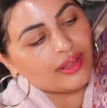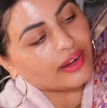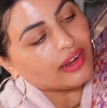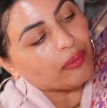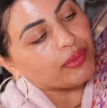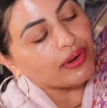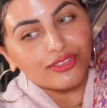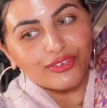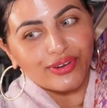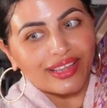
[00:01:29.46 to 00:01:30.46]
Number
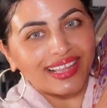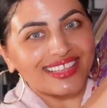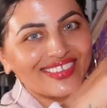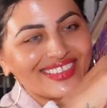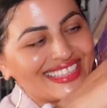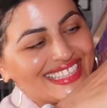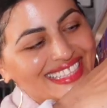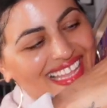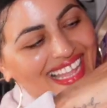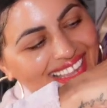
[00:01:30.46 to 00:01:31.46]
3 is on this
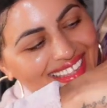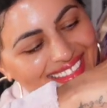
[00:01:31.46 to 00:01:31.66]
side.